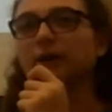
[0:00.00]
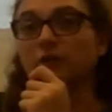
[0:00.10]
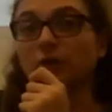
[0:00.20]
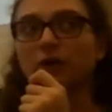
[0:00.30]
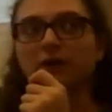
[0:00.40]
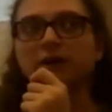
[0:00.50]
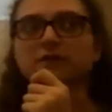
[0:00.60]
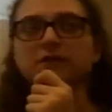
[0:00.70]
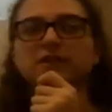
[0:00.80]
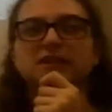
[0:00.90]
your heart.
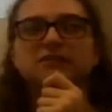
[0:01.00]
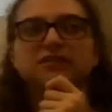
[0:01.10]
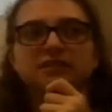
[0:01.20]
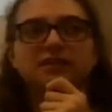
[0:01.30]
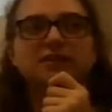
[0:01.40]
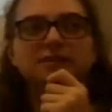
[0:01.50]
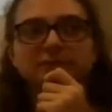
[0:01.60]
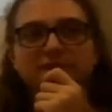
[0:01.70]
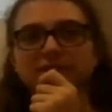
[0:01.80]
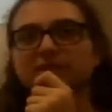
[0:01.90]
So you're like, oh,
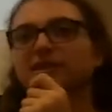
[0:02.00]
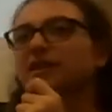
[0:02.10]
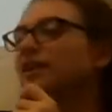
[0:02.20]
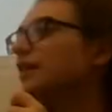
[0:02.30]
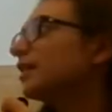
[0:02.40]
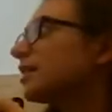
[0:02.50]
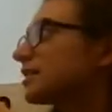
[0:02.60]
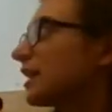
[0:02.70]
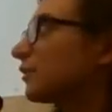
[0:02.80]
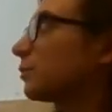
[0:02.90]
heartburn. It's
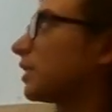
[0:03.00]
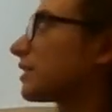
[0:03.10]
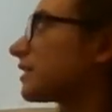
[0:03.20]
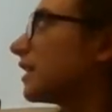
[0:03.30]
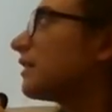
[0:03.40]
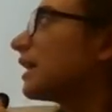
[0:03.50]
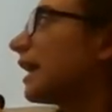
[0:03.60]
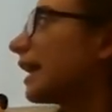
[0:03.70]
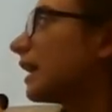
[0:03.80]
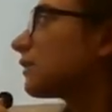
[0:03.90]
never pleasant. And then a
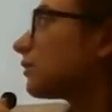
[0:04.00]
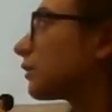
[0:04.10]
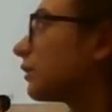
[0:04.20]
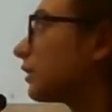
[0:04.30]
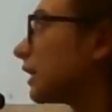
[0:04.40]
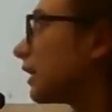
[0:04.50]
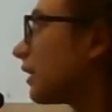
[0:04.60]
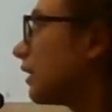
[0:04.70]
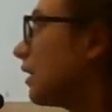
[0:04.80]
hiatal hernia